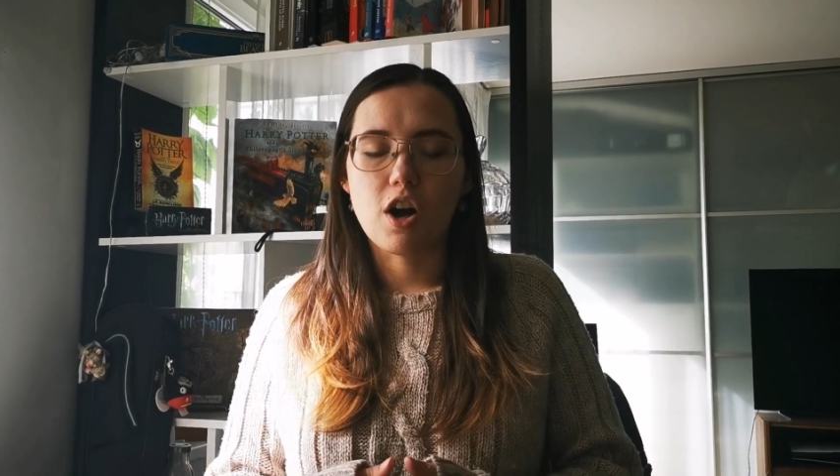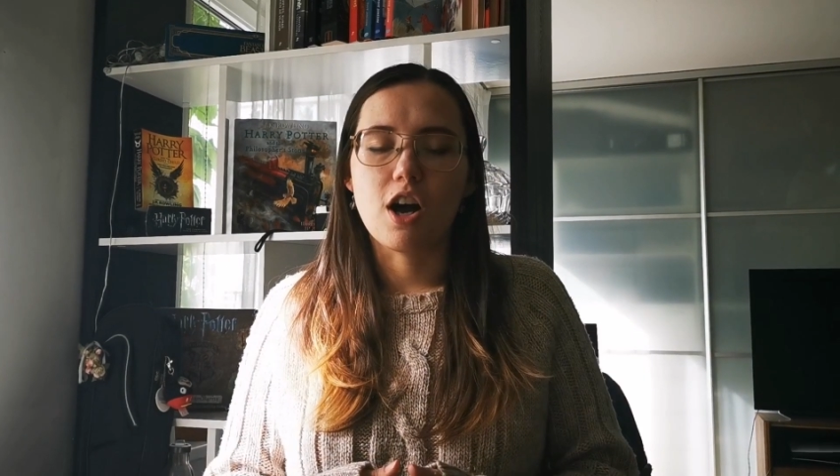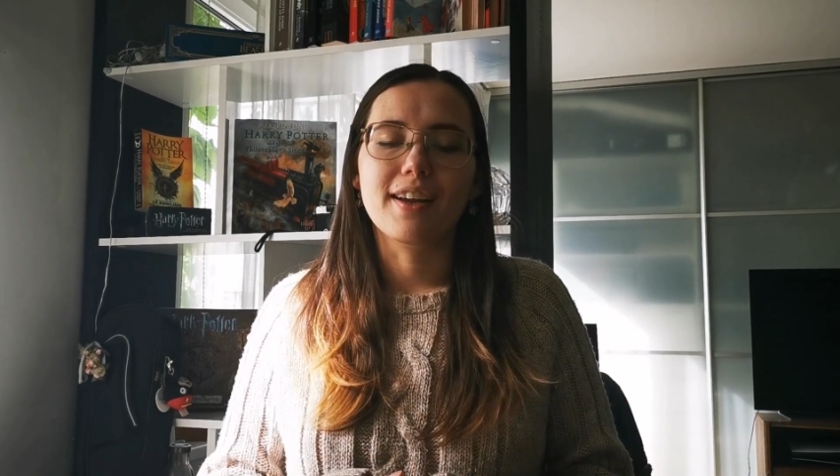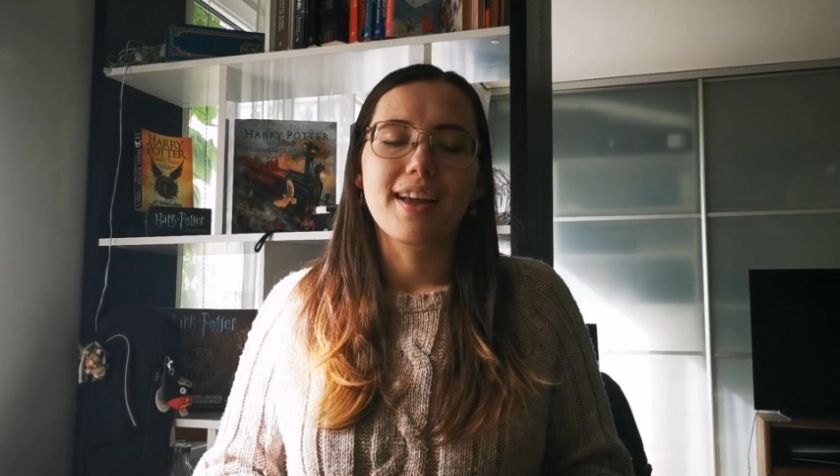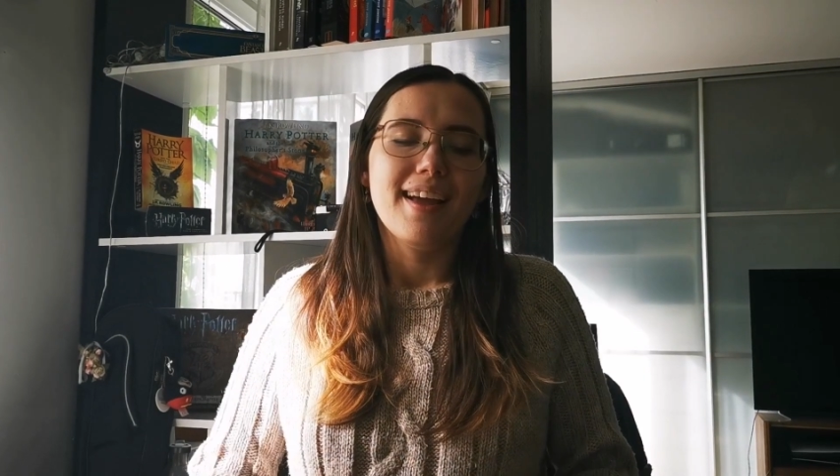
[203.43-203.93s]

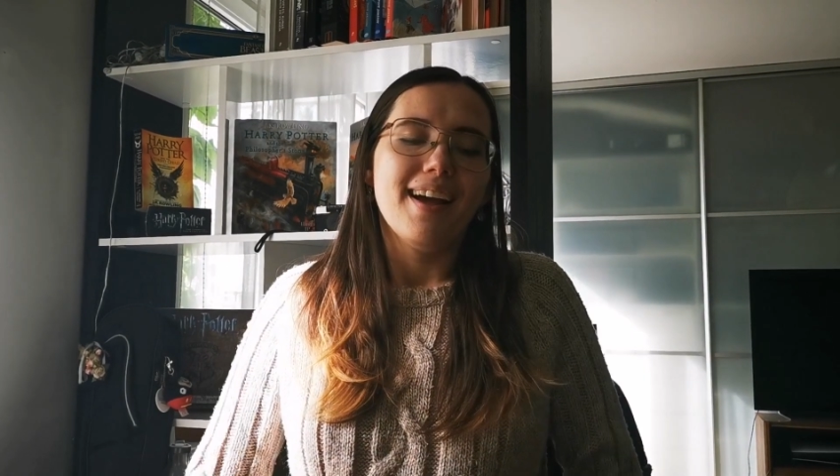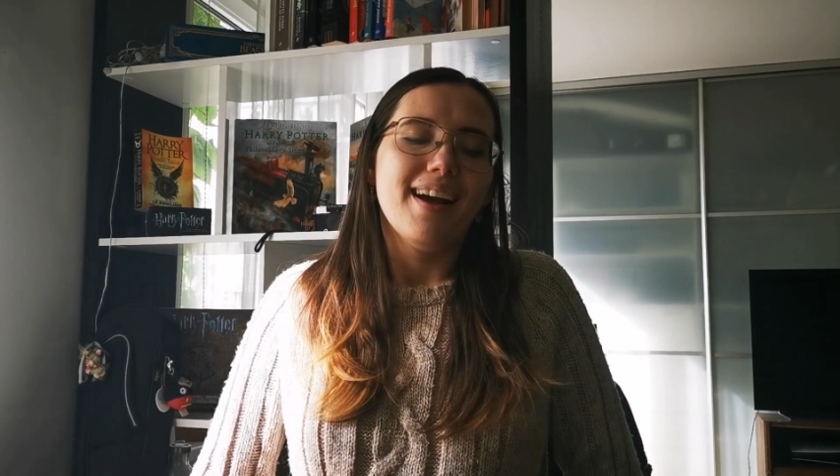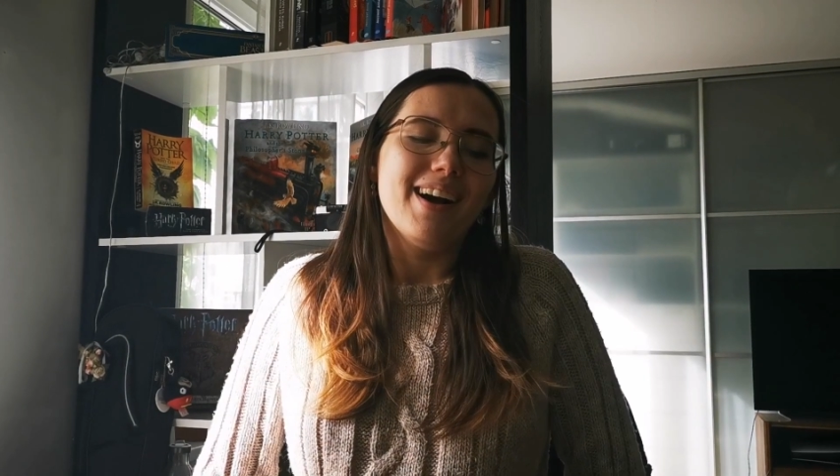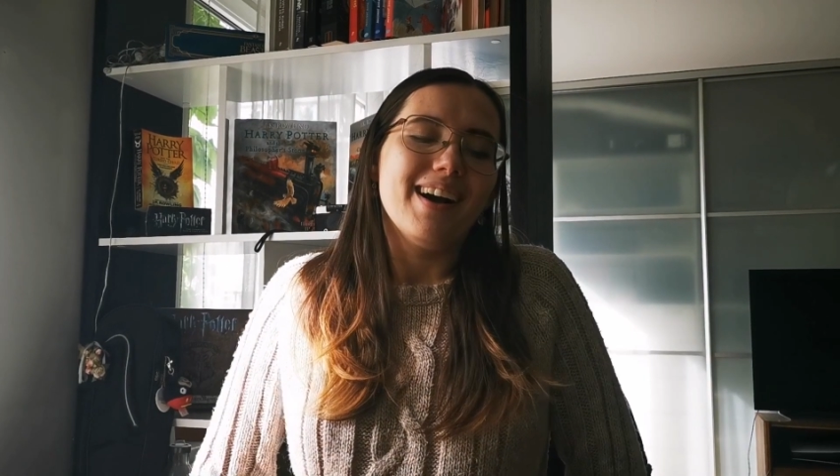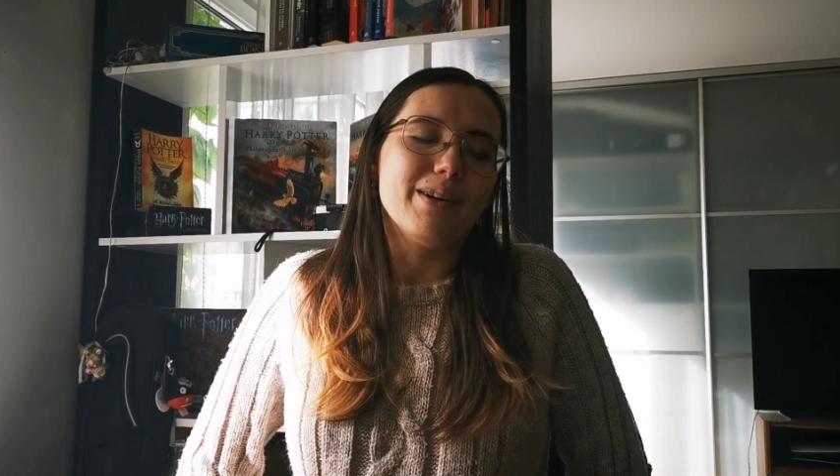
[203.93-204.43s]
on
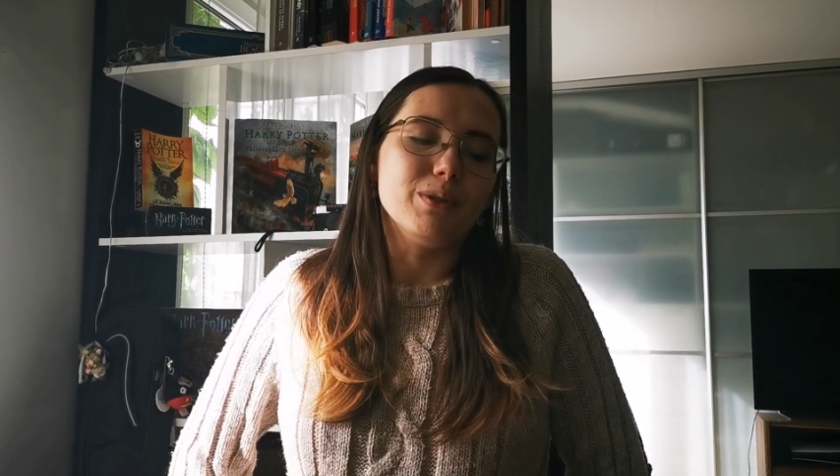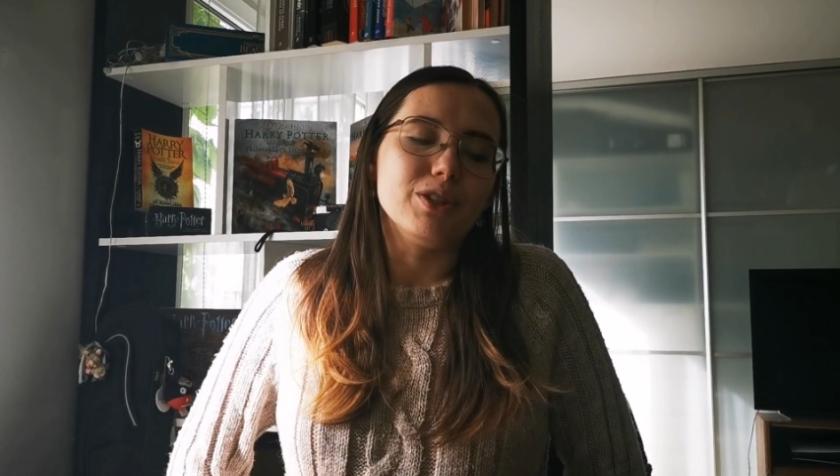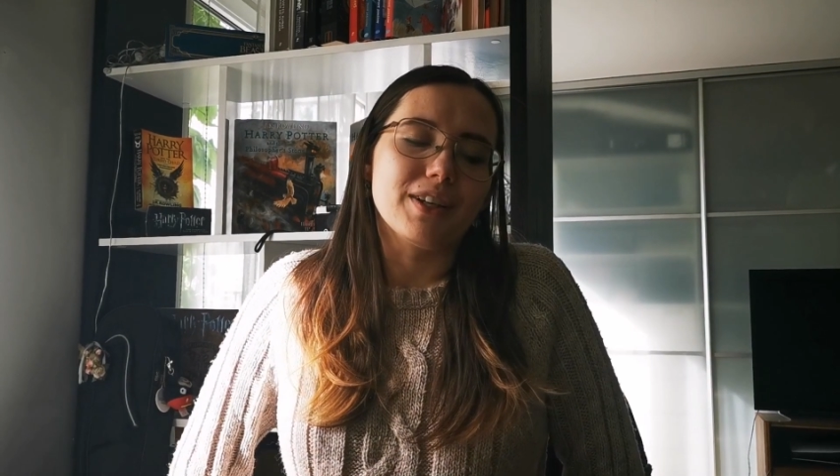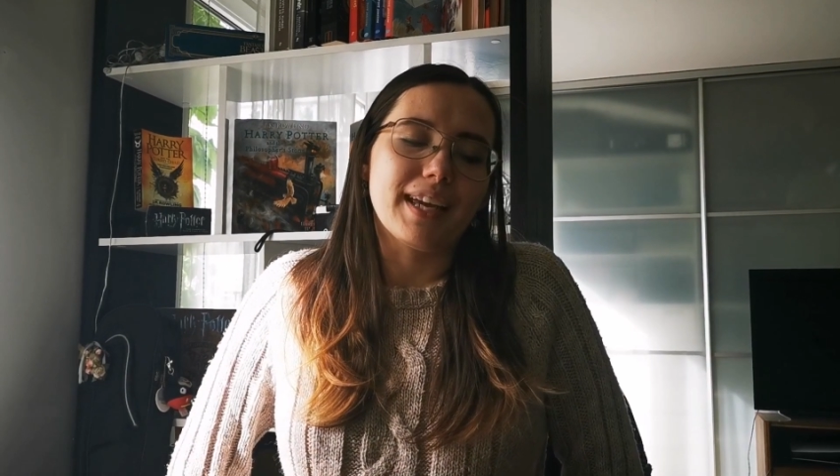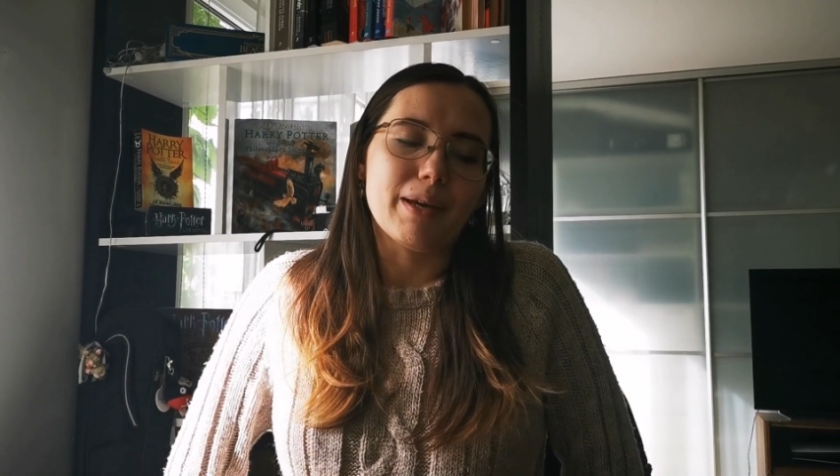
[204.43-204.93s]
with
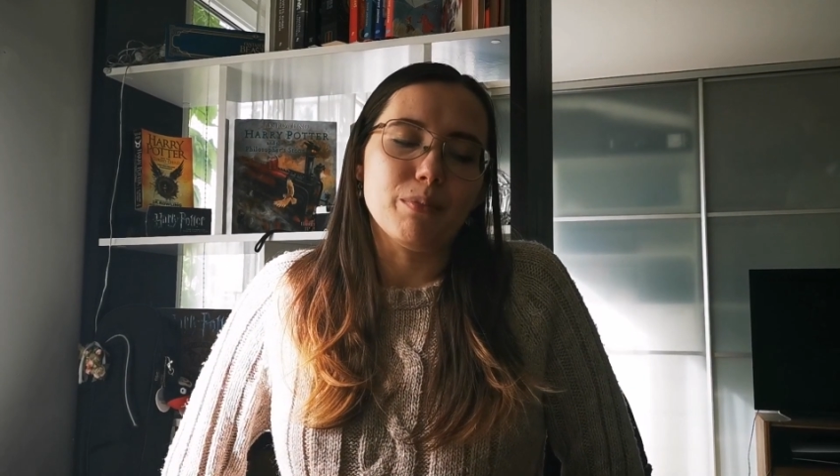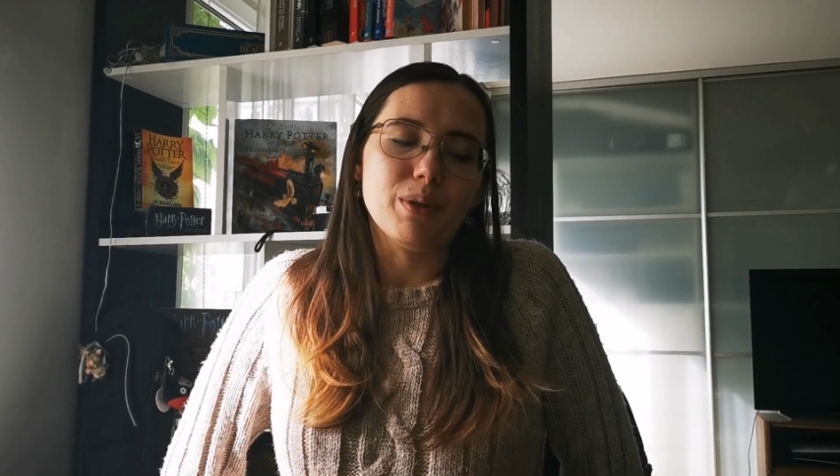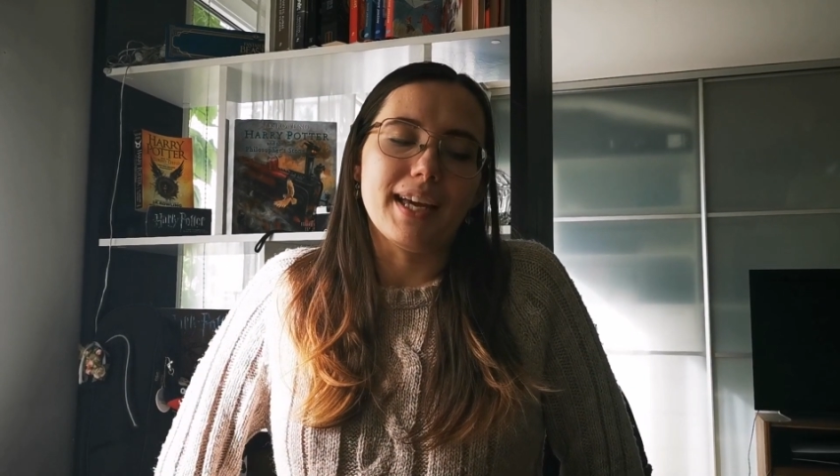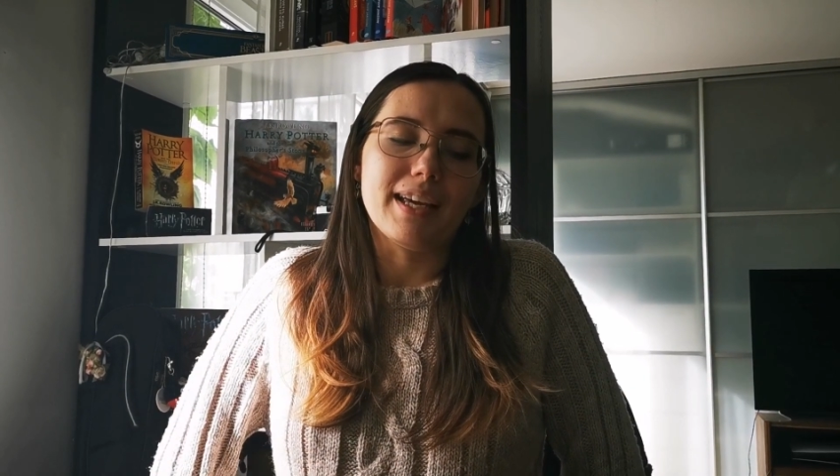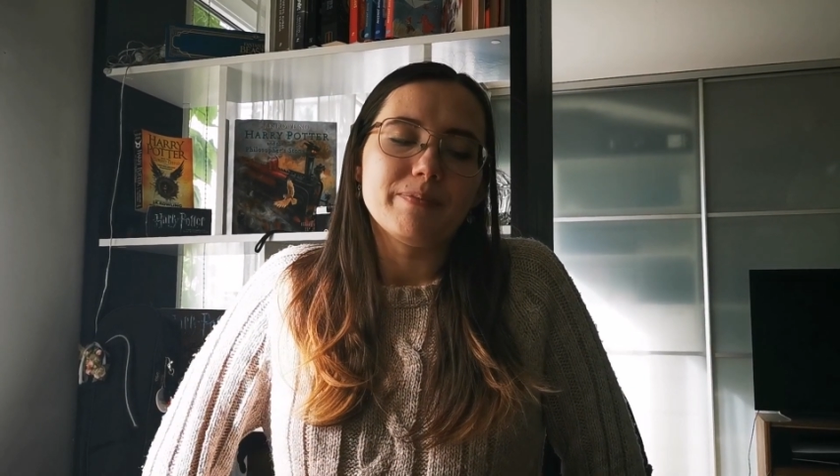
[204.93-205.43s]
your
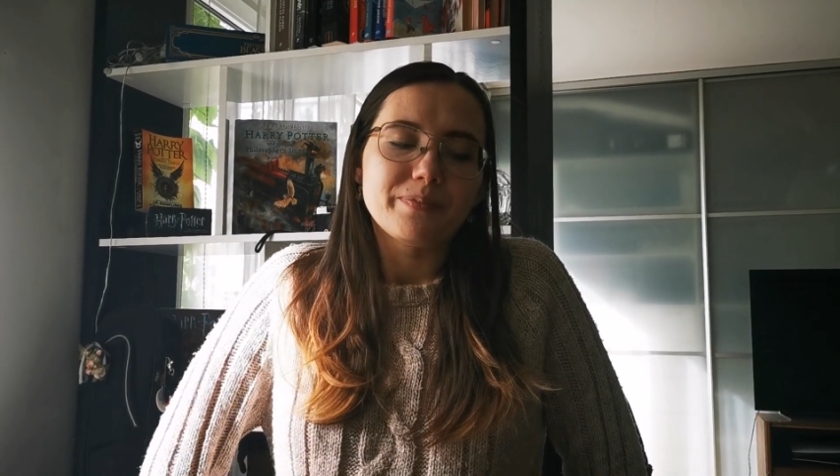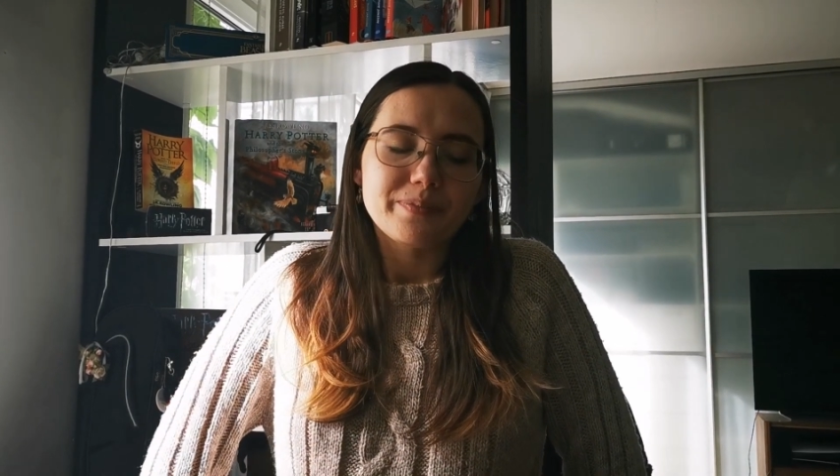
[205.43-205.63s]
gameplay.